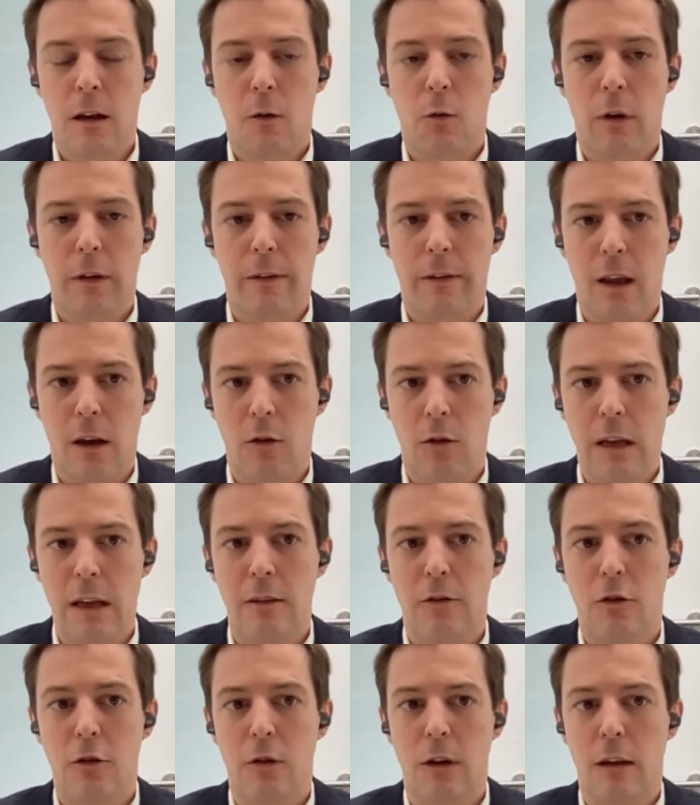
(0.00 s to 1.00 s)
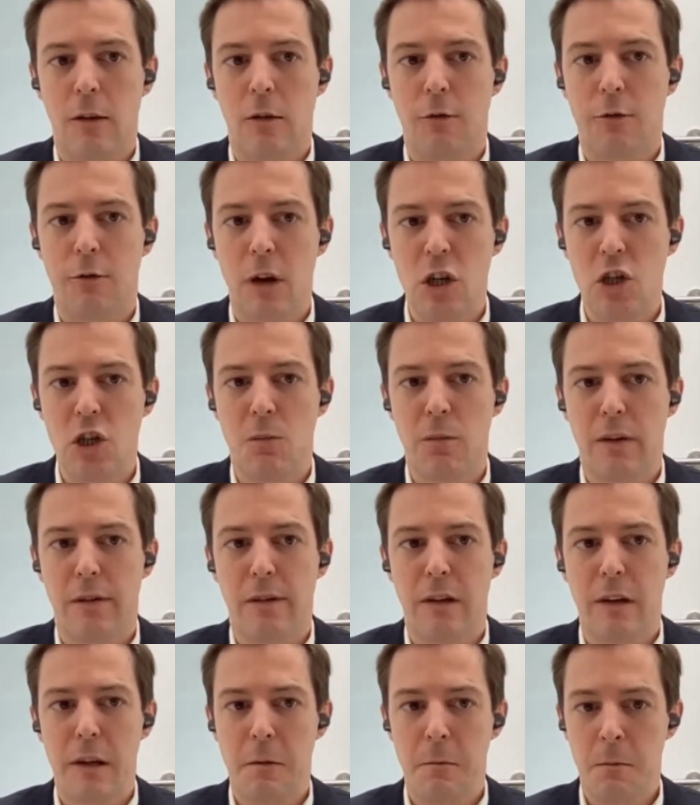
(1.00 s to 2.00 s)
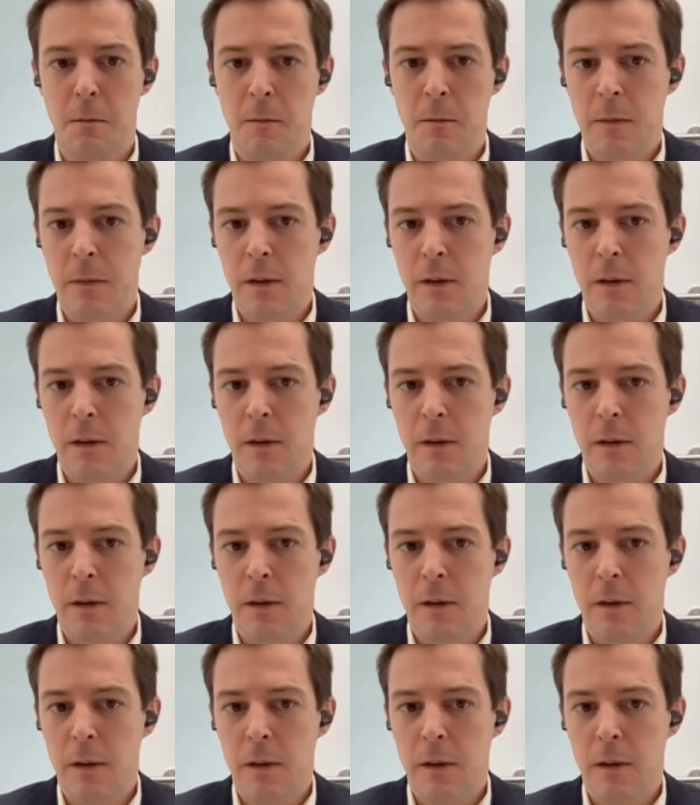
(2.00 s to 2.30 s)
I was then an intern at the French embassy